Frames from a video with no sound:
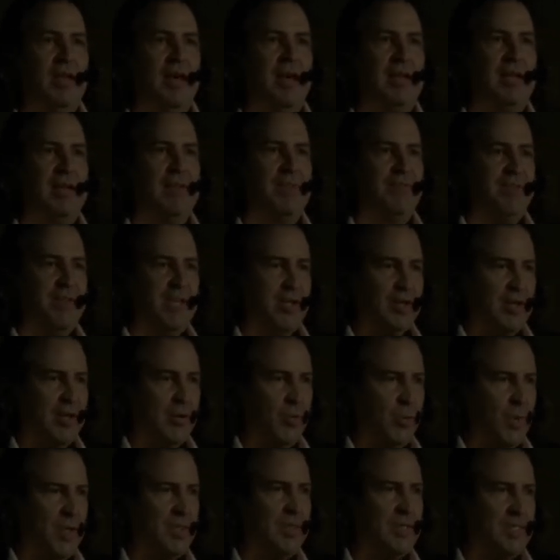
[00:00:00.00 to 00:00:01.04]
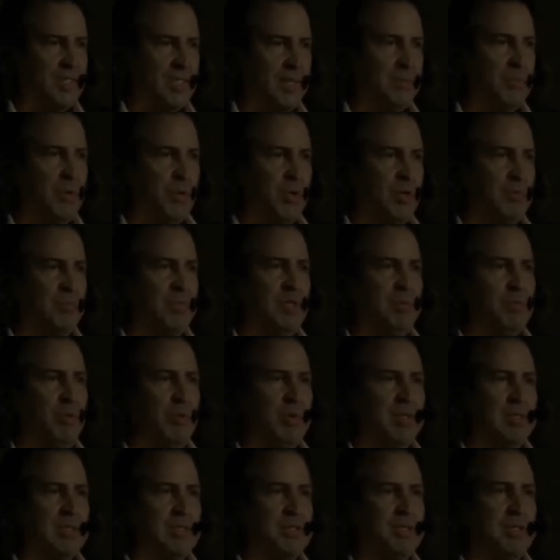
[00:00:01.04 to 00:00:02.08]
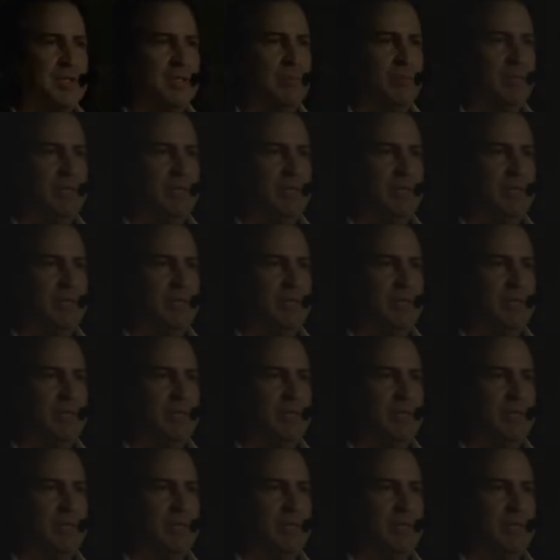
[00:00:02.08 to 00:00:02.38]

and I figure out when the temporal midpoint is going